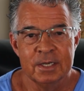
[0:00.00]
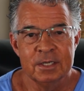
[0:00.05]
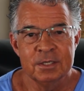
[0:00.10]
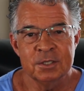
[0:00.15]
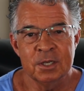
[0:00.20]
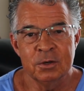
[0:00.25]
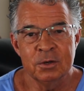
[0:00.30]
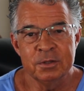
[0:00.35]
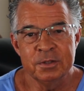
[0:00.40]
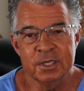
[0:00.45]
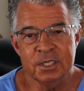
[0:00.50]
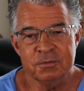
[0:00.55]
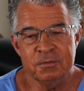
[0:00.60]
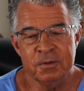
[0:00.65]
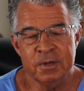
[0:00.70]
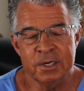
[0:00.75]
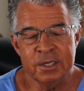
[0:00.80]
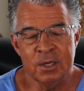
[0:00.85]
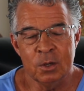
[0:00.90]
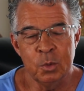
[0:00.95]
So in this
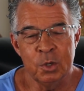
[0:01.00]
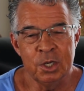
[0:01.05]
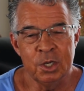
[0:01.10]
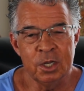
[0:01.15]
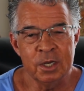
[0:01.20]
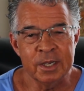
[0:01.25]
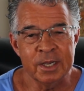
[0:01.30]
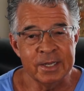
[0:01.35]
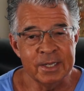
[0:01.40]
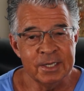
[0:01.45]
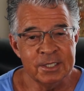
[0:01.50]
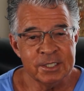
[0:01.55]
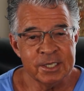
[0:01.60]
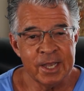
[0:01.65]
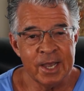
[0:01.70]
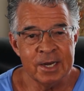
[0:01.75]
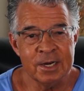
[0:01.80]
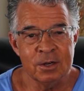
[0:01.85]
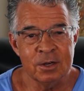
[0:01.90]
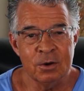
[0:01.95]
video, we'll look at each
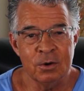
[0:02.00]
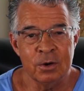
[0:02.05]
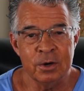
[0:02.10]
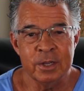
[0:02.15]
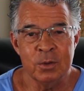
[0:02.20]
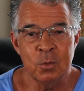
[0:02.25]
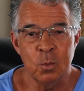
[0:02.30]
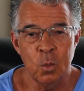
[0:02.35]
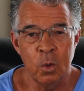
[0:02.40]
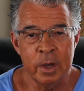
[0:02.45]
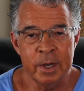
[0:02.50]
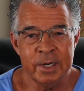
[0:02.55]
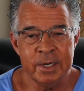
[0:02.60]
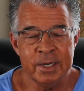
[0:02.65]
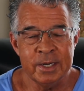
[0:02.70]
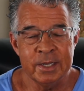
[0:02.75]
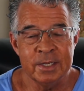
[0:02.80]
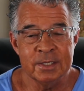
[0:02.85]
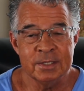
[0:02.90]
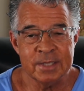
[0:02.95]
category, what
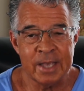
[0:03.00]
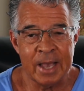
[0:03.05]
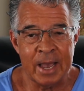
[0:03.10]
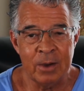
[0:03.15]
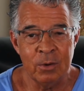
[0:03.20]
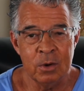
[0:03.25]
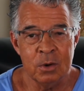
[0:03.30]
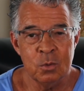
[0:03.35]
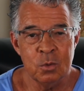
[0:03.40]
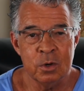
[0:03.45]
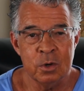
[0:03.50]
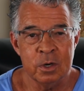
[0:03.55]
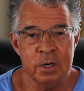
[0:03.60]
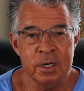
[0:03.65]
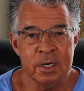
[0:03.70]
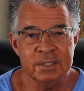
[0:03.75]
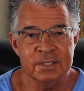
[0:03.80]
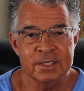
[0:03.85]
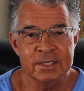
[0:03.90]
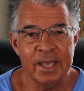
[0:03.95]
it is, how it
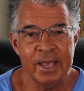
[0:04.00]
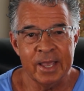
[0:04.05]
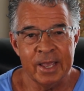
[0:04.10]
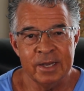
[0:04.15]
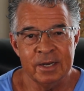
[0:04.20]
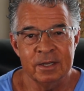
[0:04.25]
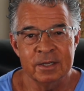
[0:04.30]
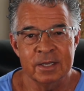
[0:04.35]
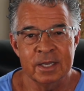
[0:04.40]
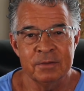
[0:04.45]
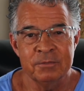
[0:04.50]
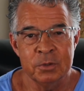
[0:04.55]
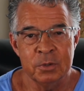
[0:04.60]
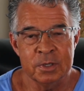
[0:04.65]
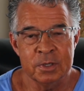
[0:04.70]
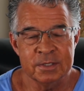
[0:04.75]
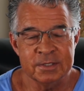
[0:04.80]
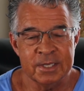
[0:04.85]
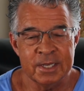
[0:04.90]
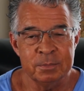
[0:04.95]
works, and I'll give you
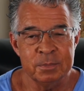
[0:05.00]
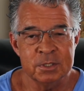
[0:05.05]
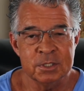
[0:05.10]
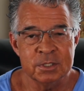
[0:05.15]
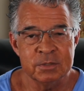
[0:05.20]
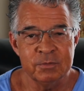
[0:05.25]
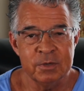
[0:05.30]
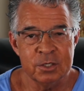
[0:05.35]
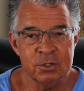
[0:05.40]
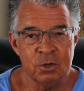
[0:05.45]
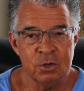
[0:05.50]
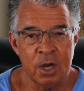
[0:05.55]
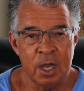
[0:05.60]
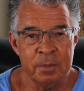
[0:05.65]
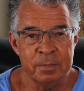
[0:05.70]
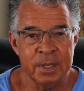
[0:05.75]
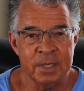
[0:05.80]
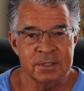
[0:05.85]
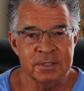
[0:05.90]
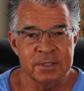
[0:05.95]
examples of
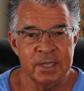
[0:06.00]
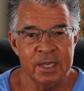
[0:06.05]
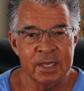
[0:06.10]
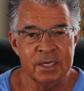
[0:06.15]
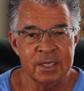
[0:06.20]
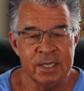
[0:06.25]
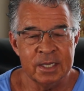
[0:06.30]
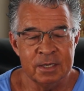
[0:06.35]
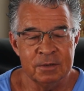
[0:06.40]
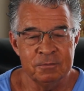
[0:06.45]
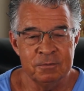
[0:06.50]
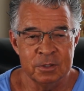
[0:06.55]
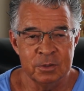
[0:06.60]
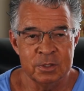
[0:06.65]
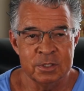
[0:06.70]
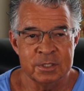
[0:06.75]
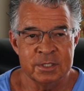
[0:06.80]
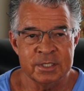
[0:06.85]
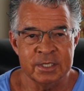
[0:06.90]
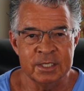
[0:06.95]
nootropics that can
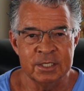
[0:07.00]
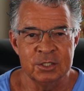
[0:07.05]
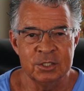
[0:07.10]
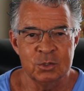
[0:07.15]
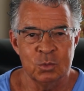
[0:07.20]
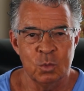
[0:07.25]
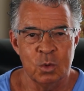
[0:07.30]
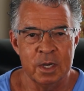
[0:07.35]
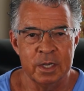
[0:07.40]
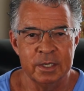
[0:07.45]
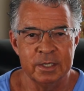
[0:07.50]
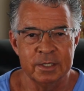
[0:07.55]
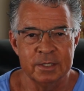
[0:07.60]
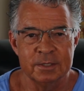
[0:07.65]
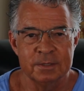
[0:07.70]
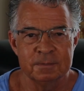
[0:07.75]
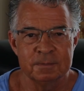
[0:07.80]
influence each one.